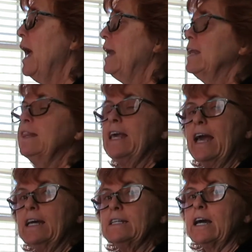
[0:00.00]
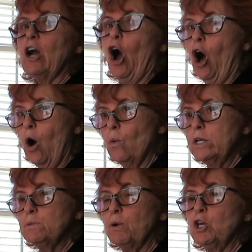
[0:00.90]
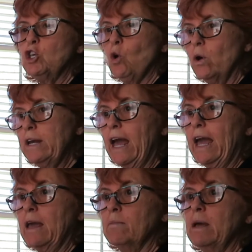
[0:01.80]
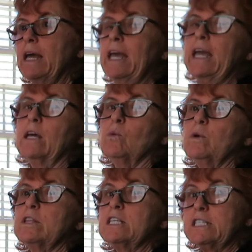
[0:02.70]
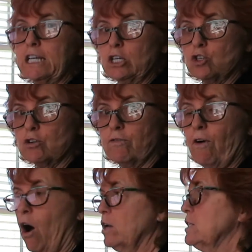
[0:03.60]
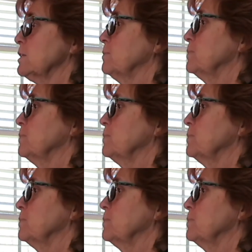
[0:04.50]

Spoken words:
And at the end, I always put your name in with the signature font.